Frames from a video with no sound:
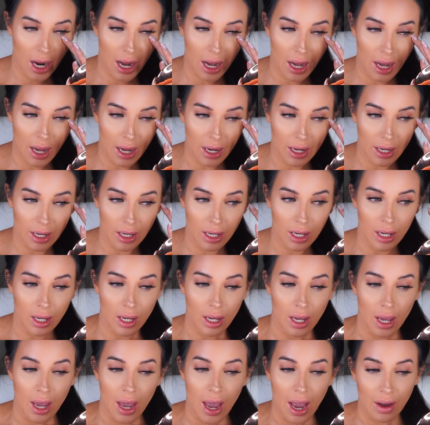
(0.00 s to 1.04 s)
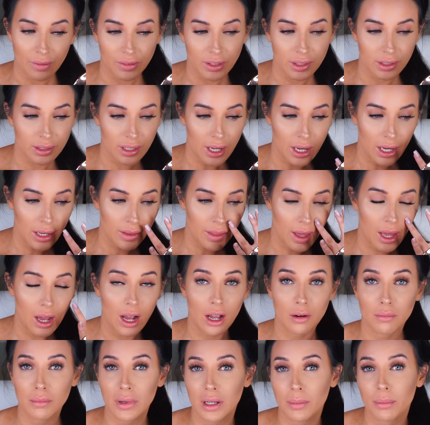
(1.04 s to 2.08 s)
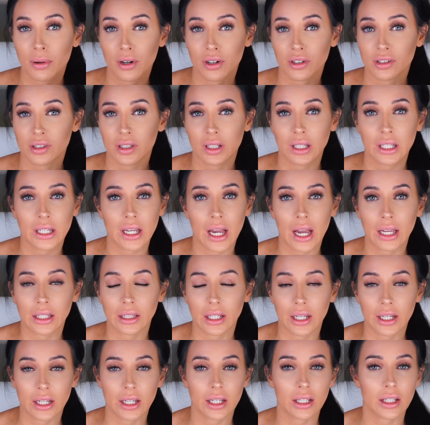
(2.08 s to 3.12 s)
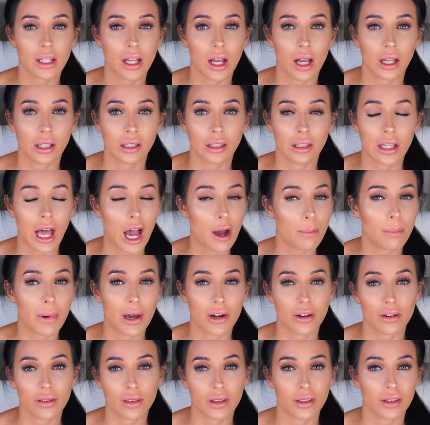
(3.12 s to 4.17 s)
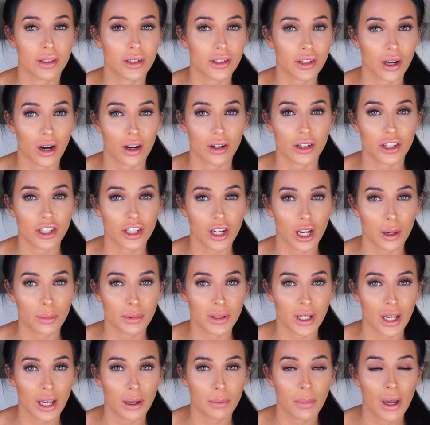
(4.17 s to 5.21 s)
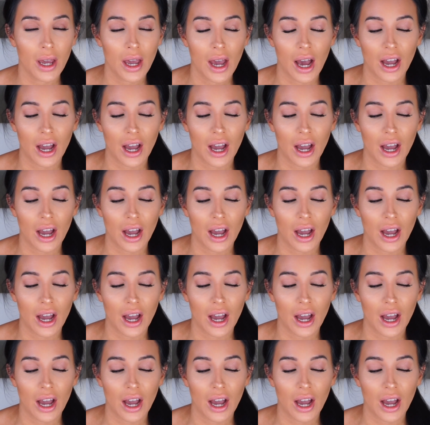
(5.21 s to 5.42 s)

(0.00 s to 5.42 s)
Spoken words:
I have to say that on me personally, I like it a lot better than the Tarte Shape Tape.